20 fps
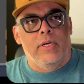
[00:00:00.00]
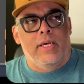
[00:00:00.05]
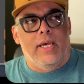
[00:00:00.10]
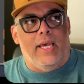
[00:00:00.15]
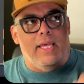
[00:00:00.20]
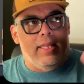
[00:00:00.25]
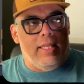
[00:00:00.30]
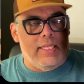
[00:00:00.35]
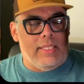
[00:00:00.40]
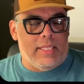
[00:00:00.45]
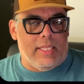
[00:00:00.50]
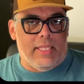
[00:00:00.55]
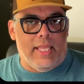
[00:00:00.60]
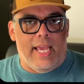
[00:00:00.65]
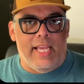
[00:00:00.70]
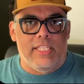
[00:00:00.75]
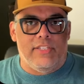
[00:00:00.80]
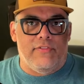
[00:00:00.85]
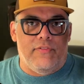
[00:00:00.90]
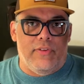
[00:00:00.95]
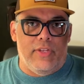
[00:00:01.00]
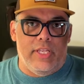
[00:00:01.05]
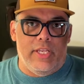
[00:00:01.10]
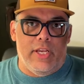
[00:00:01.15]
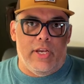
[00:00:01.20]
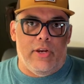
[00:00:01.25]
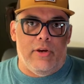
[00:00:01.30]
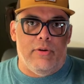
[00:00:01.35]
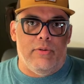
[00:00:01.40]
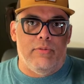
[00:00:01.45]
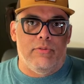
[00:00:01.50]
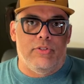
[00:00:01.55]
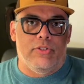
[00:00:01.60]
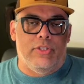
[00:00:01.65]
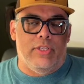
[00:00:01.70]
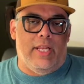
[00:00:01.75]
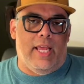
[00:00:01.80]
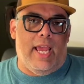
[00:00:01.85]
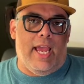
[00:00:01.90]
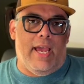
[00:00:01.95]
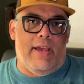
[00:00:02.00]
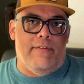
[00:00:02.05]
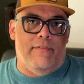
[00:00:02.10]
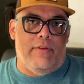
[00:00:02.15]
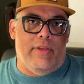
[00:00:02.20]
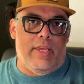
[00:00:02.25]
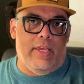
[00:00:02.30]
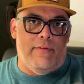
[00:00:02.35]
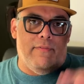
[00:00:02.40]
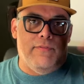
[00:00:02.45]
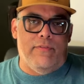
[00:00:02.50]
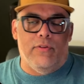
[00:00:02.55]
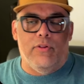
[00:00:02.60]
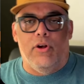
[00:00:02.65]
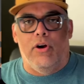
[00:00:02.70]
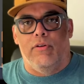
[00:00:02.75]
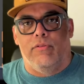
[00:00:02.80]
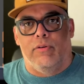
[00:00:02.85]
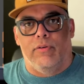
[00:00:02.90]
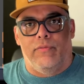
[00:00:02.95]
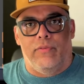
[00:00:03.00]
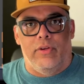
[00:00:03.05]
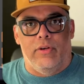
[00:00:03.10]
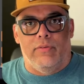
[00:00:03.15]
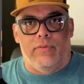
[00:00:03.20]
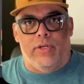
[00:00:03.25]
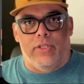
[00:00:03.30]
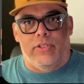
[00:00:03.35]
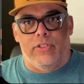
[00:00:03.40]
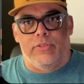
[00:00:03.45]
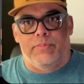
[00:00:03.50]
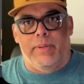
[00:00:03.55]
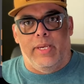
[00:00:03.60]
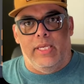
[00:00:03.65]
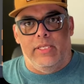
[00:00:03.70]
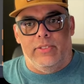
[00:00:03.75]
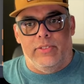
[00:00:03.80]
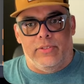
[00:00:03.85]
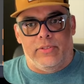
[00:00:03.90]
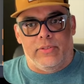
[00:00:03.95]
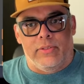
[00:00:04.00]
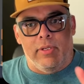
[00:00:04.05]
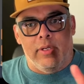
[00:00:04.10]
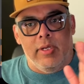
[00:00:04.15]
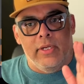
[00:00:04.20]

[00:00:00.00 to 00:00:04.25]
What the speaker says: I think the last video should have a full overview of all those pages.